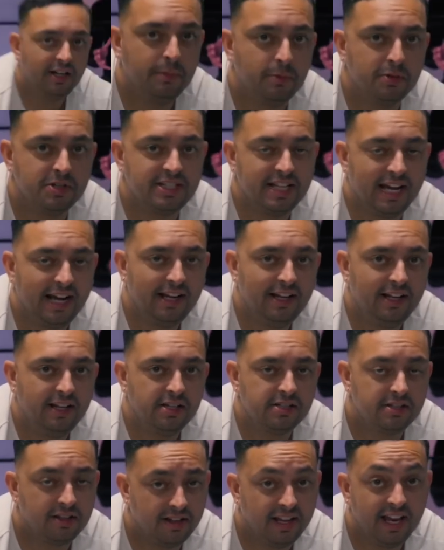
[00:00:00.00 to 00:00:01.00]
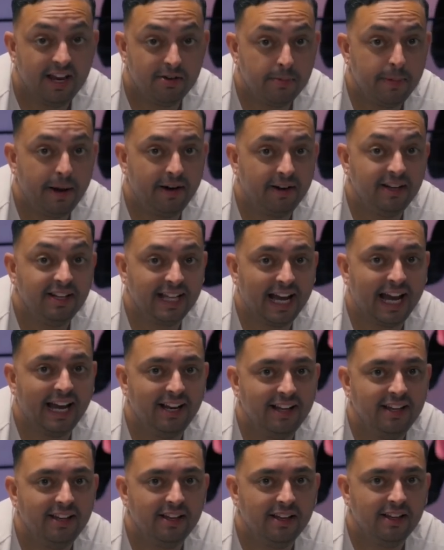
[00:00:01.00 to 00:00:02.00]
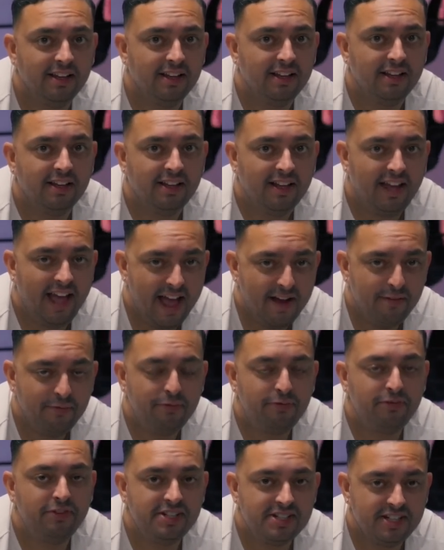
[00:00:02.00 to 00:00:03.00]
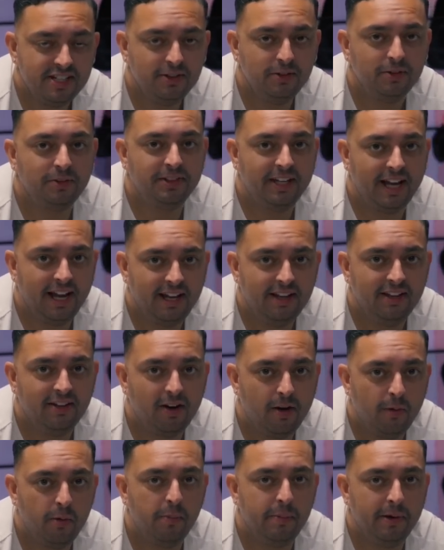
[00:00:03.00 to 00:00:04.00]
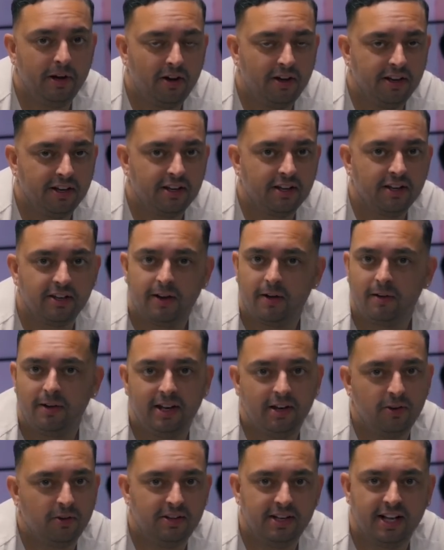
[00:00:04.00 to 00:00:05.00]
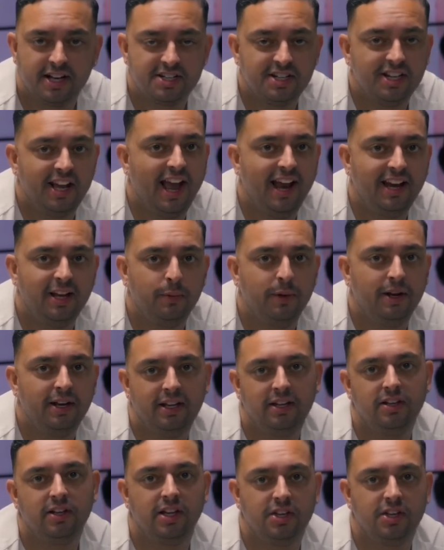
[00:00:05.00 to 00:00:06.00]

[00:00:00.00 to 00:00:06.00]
anymore, it's daily. So I hear about it daily. Every single day, I will be like, don't let Lloyd and Ashley anywhere near your